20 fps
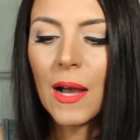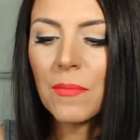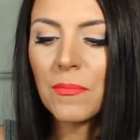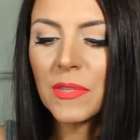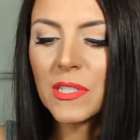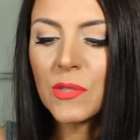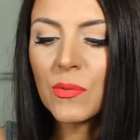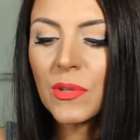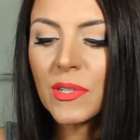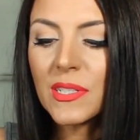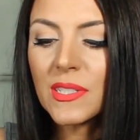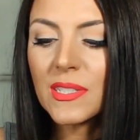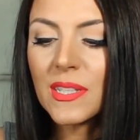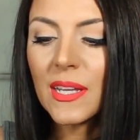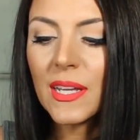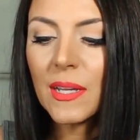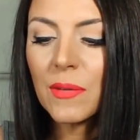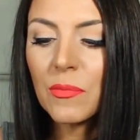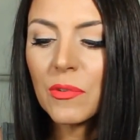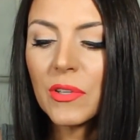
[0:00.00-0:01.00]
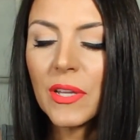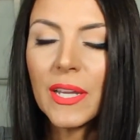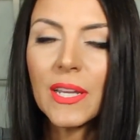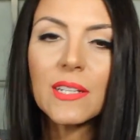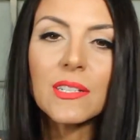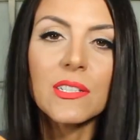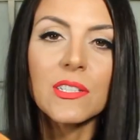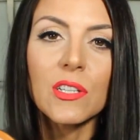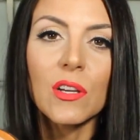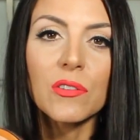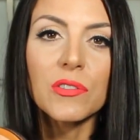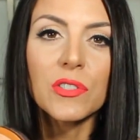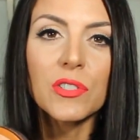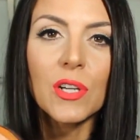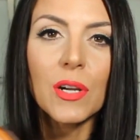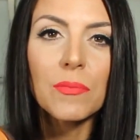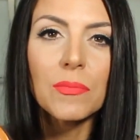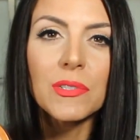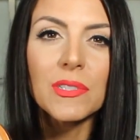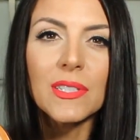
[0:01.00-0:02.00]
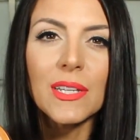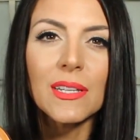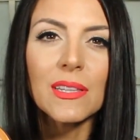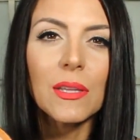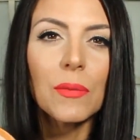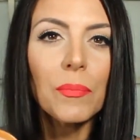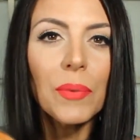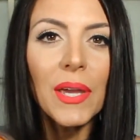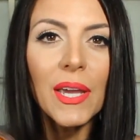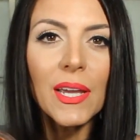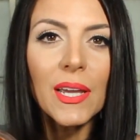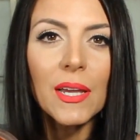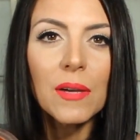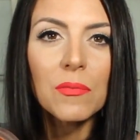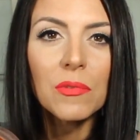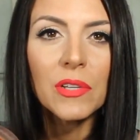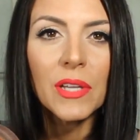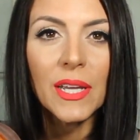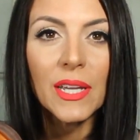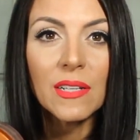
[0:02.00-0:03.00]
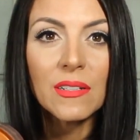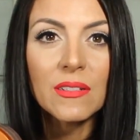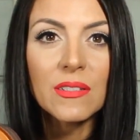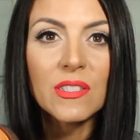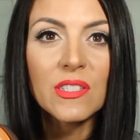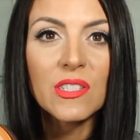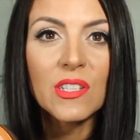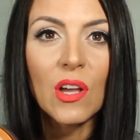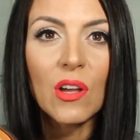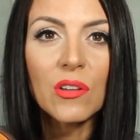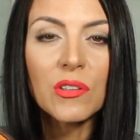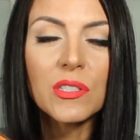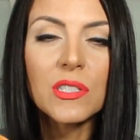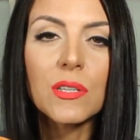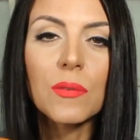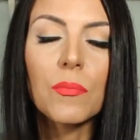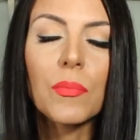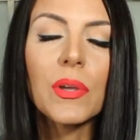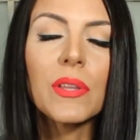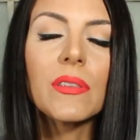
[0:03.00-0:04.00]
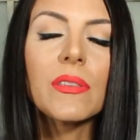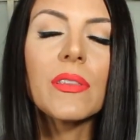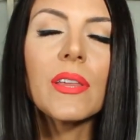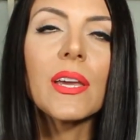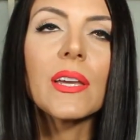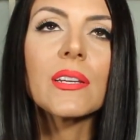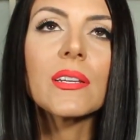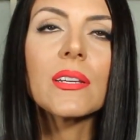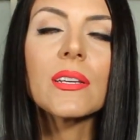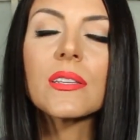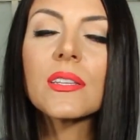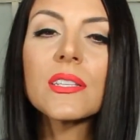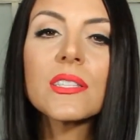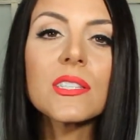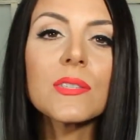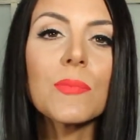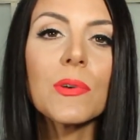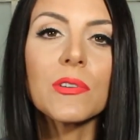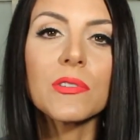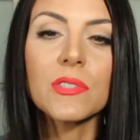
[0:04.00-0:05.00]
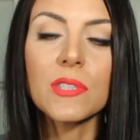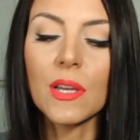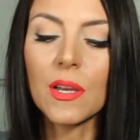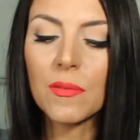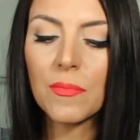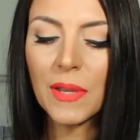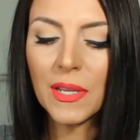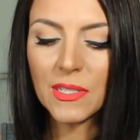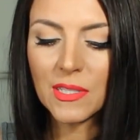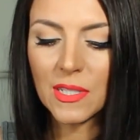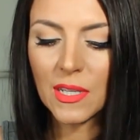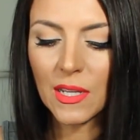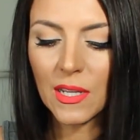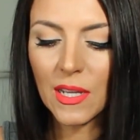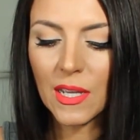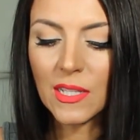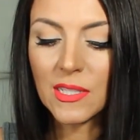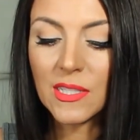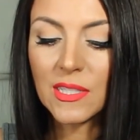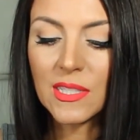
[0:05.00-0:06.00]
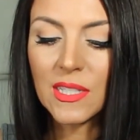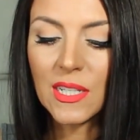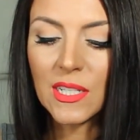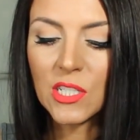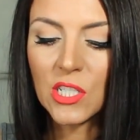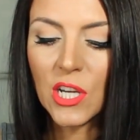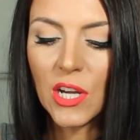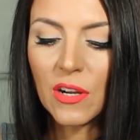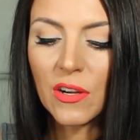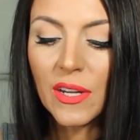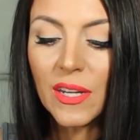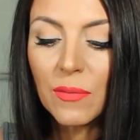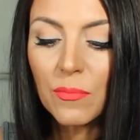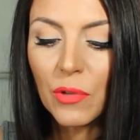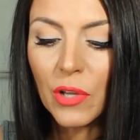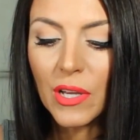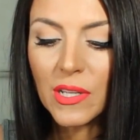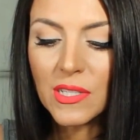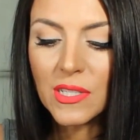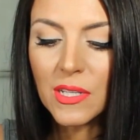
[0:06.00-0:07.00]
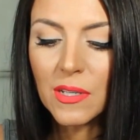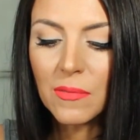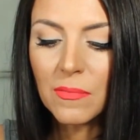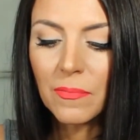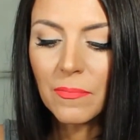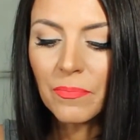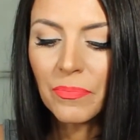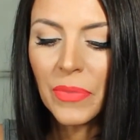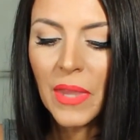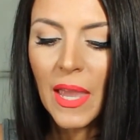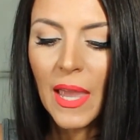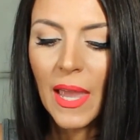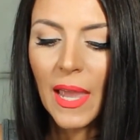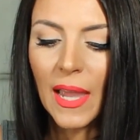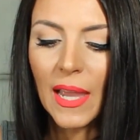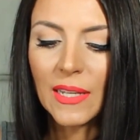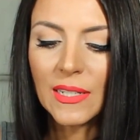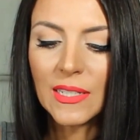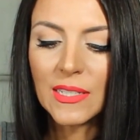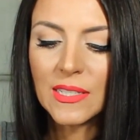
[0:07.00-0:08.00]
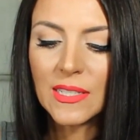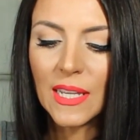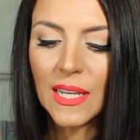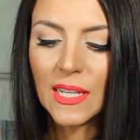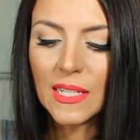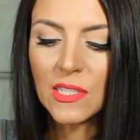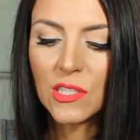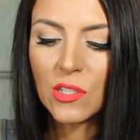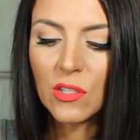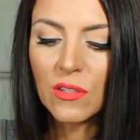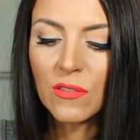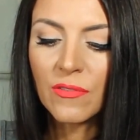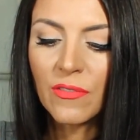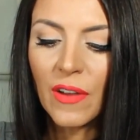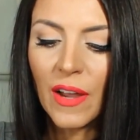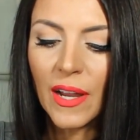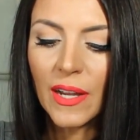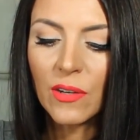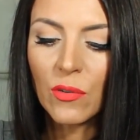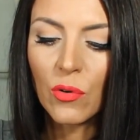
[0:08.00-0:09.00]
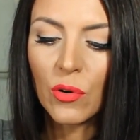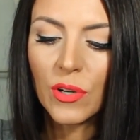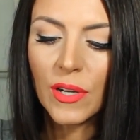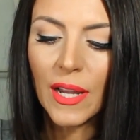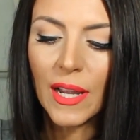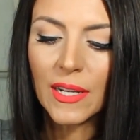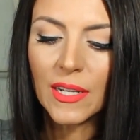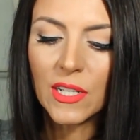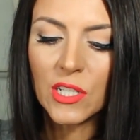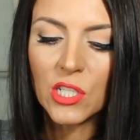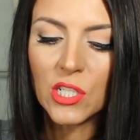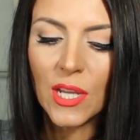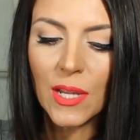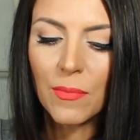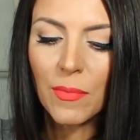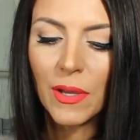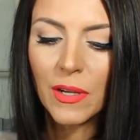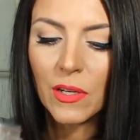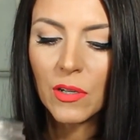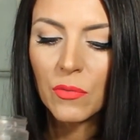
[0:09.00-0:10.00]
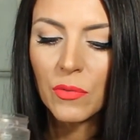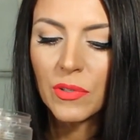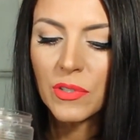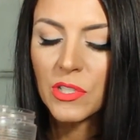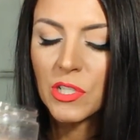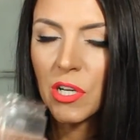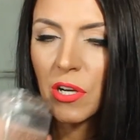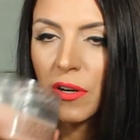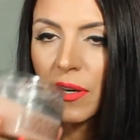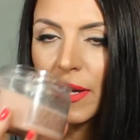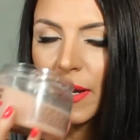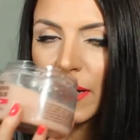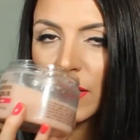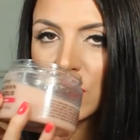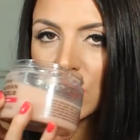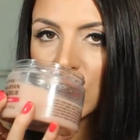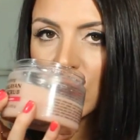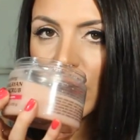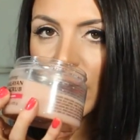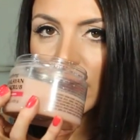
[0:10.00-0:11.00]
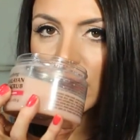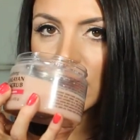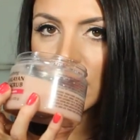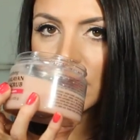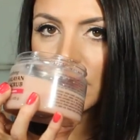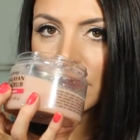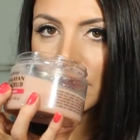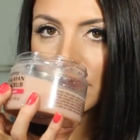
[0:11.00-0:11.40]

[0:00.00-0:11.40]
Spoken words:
This one is the Himalayan salt scrub. It's like the pink Himalayan salts, but this smells amazing. It's the cherry blossom, and it's a certified organic shea butter with cherry extract.